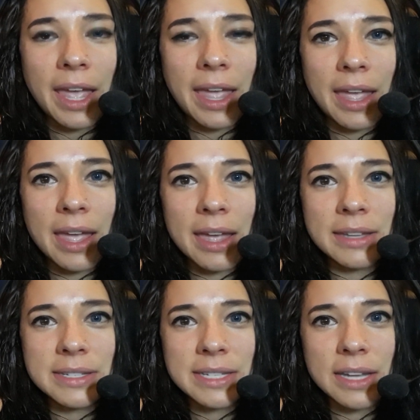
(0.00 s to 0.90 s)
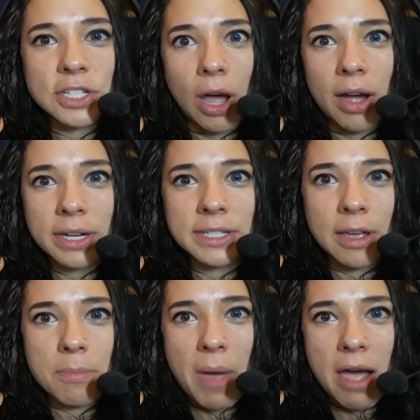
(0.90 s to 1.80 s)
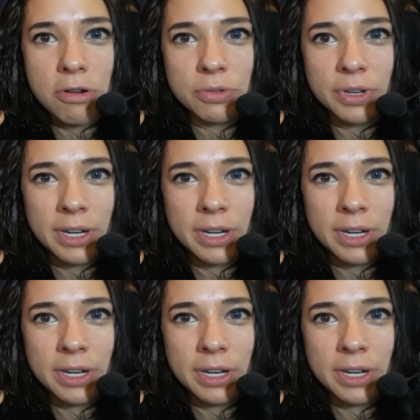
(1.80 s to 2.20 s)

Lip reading: and talked about